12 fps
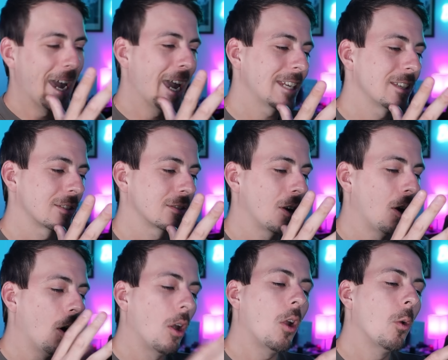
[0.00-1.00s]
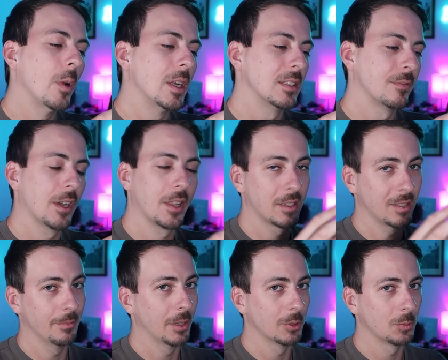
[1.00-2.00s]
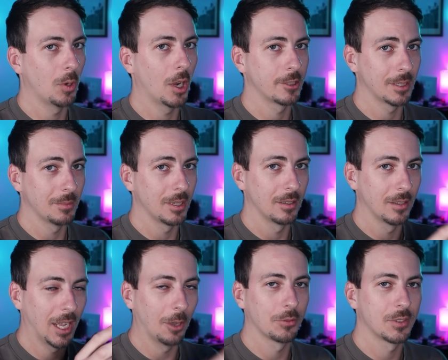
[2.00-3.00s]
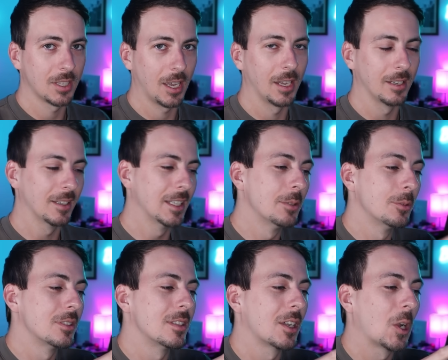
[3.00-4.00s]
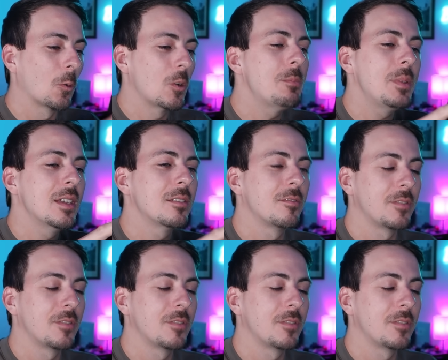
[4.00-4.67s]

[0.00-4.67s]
I just always felt like something was watching me outside. It was the creepiest